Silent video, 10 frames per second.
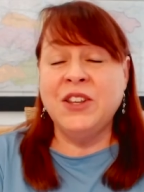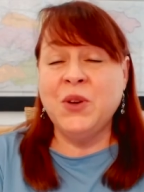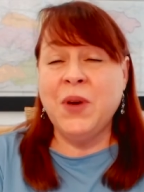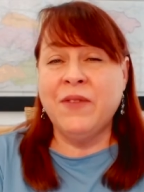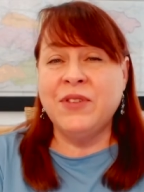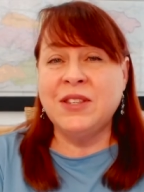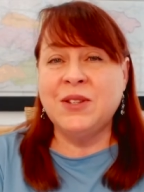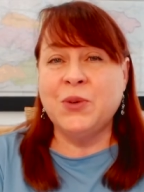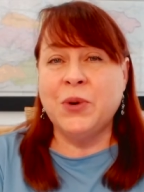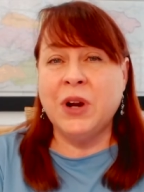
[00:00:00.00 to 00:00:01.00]
I do have a
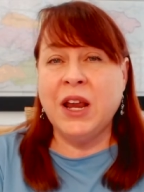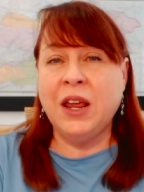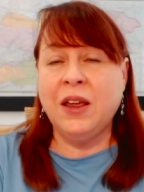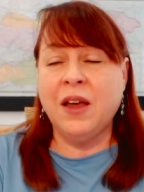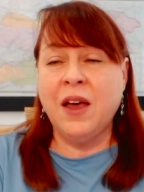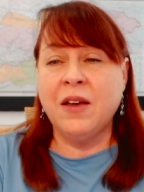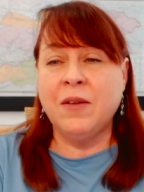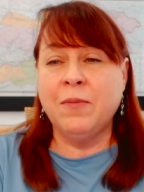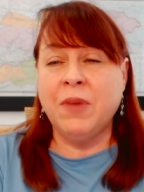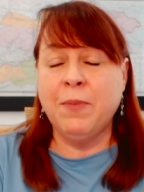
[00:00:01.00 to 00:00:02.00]
story
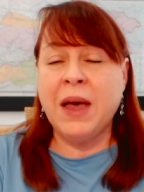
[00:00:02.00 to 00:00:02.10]
um,